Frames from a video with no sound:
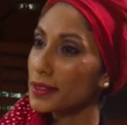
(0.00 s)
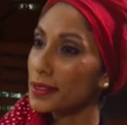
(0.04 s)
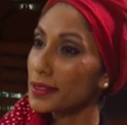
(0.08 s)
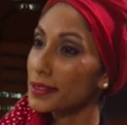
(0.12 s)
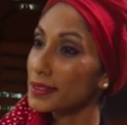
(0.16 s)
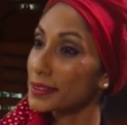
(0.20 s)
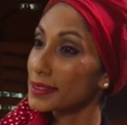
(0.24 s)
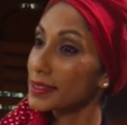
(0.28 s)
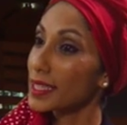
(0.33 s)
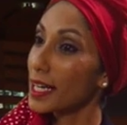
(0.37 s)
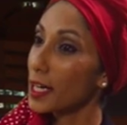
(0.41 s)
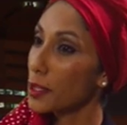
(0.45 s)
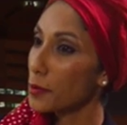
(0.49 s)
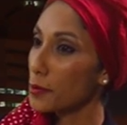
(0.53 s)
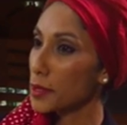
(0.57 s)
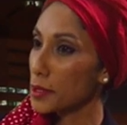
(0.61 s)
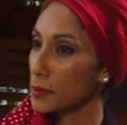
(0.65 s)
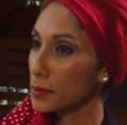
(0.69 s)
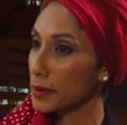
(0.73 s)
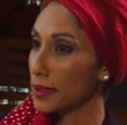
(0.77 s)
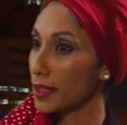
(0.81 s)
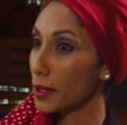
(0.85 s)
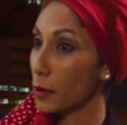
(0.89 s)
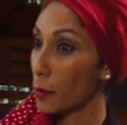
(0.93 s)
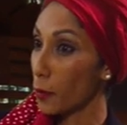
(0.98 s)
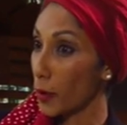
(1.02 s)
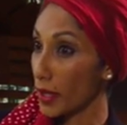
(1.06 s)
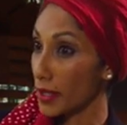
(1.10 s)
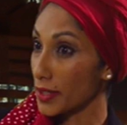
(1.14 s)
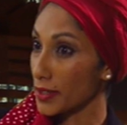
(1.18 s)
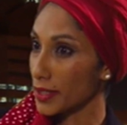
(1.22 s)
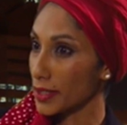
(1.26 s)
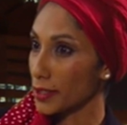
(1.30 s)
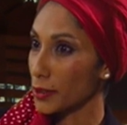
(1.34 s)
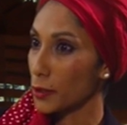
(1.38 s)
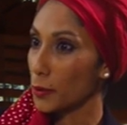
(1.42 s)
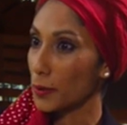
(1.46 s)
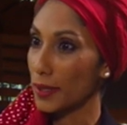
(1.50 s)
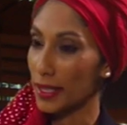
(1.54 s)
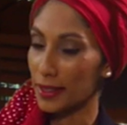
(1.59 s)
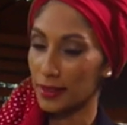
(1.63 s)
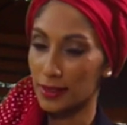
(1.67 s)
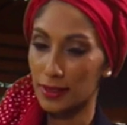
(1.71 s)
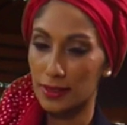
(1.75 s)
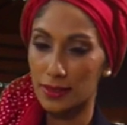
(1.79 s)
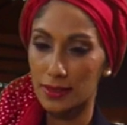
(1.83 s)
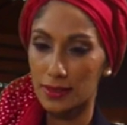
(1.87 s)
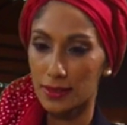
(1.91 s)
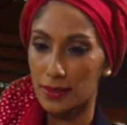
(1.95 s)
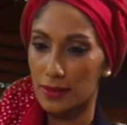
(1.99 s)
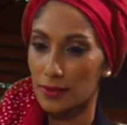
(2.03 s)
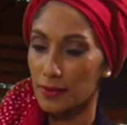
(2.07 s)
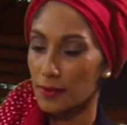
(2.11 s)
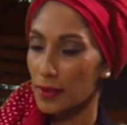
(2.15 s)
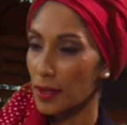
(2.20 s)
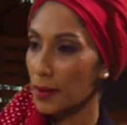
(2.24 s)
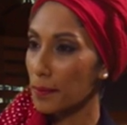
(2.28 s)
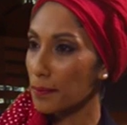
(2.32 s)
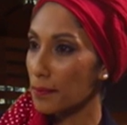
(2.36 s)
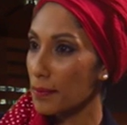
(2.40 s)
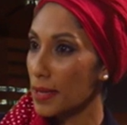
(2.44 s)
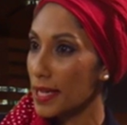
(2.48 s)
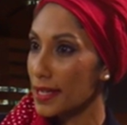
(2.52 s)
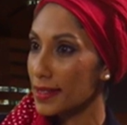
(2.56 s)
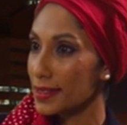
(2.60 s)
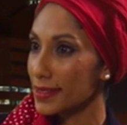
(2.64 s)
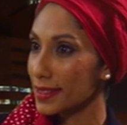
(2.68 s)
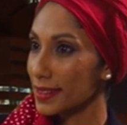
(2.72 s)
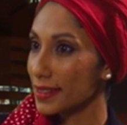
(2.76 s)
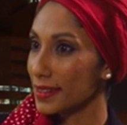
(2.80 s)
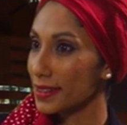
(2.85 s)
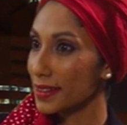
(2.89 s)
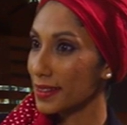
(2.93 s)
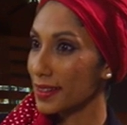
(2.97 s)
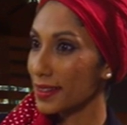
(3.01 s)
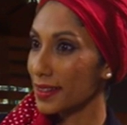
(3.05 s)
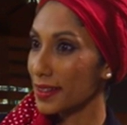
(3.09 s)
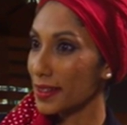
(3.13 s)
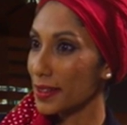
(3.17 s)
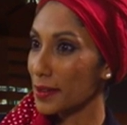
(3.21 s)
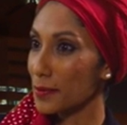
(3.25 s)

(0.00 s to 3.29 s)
now people are wondering, okay, this amazing